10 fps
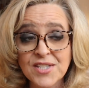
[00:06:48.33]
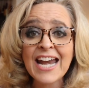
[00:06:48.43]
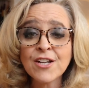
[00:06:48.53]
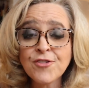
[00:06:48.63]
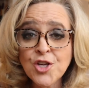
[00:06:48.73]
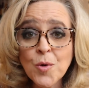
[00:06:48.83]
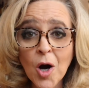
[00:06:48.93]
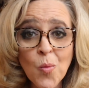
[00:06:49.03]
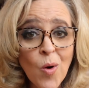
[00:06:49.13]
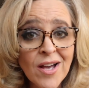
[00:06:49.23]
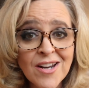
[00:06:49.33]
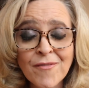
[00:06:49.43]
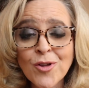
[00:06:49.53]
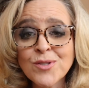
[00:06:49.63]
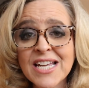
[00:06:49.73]
And if you are one
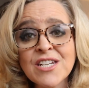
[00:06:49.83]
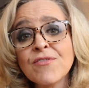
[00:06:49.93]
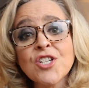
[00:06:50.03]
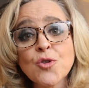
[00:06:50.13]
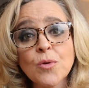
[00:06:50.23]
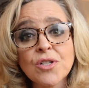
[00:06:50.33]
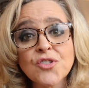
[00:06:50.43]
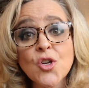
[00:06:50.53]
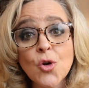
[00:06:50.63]
of those individuals